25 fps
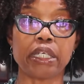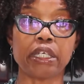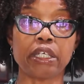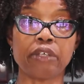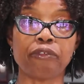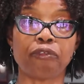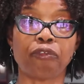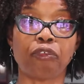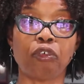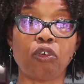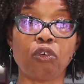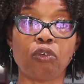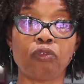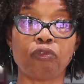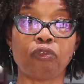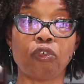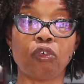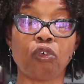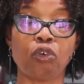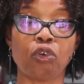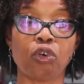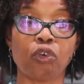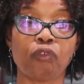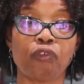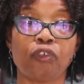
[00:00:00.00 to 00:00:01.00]

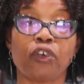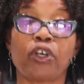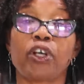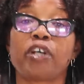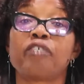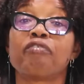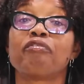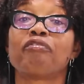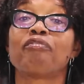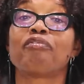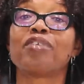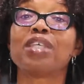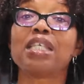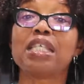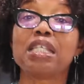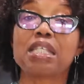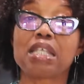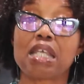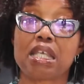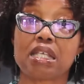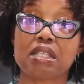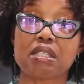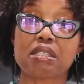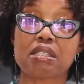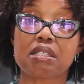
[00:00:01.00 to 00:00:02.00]
for
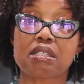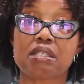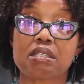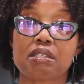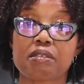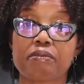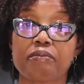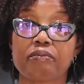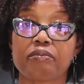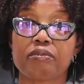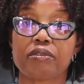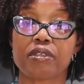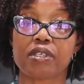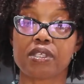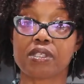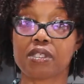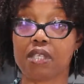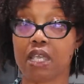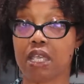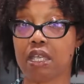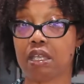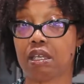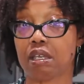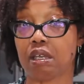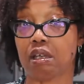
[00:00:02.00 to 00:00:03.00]
convenience
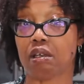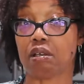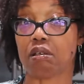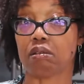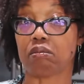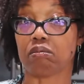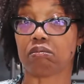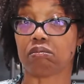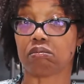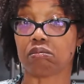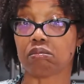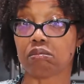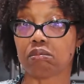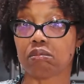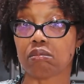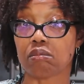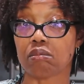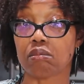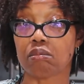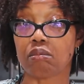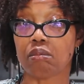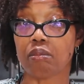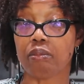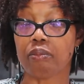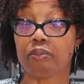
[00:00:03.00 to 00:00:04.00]
sake,
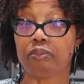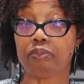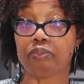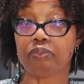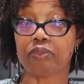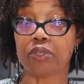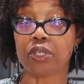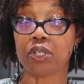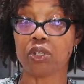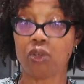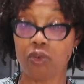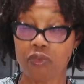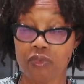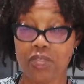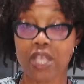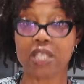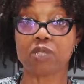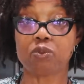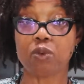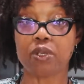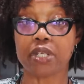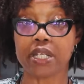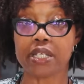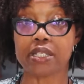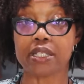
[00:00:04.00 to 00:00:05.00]

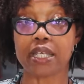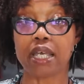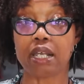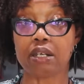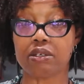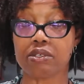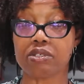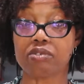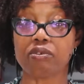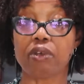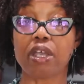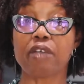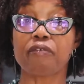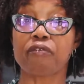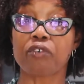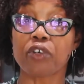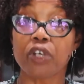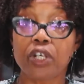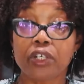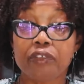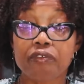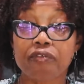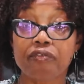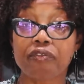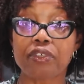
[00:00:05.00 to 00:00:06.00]
that's what they tell us, right? For
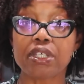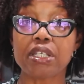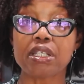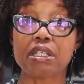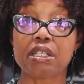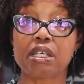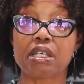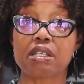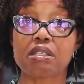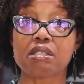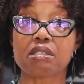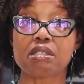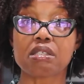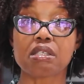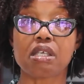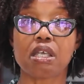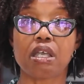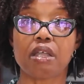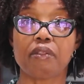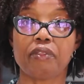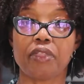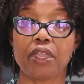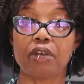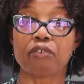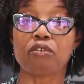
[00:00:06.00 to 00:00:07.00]
convenience,
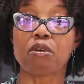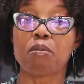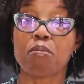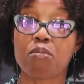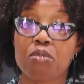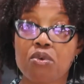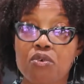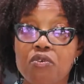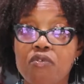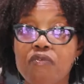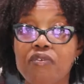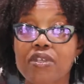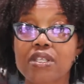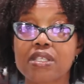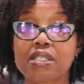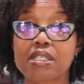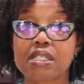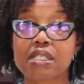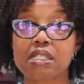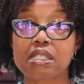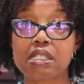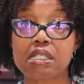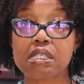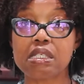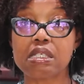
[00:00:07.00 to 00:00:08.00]
they're removing
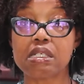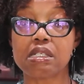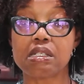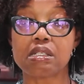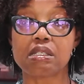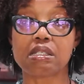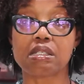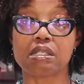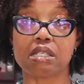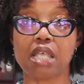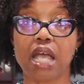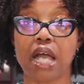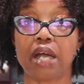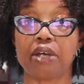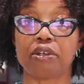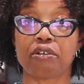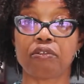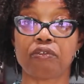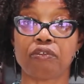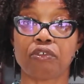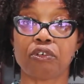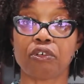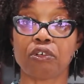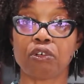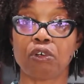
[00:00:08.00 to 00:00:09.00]
seeds out
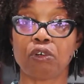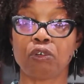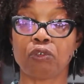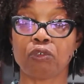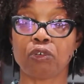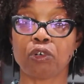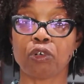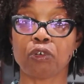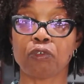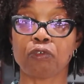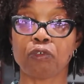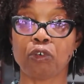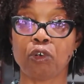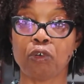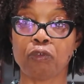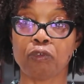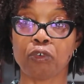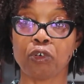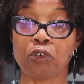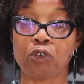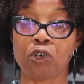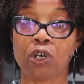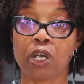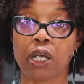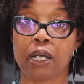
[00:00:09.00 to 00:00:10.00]
of
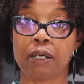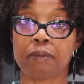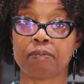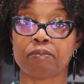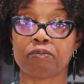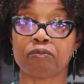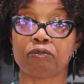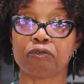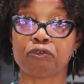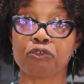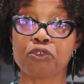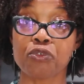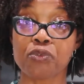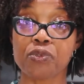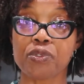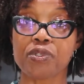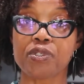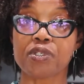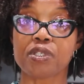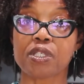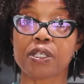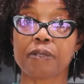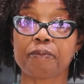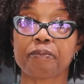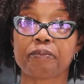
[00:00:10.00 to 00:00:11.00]
our
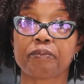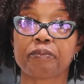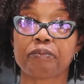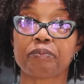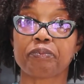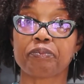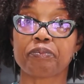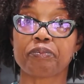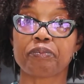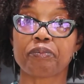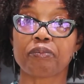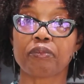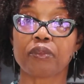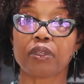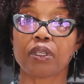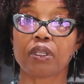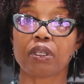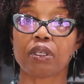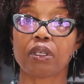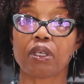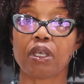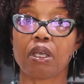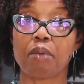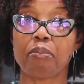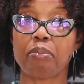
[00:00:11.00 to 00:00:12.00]
fruits.
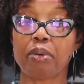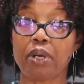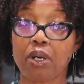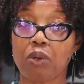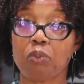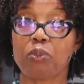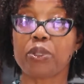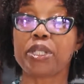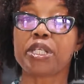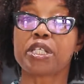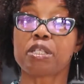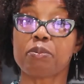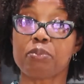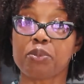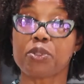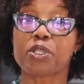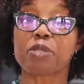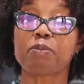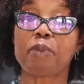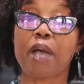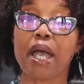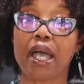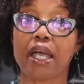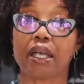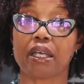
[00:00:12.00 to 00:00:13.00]
But we need to push
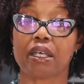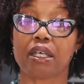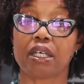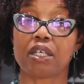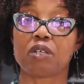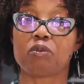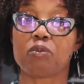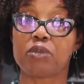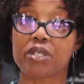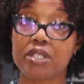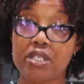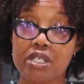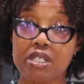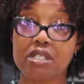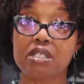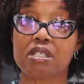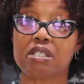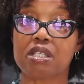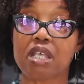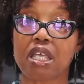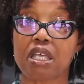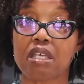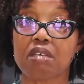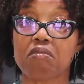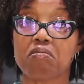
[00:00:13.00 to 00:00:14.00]
back and we need to
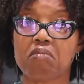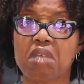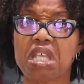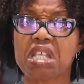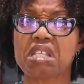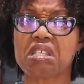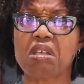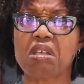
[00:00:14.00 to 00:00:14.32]
say, it's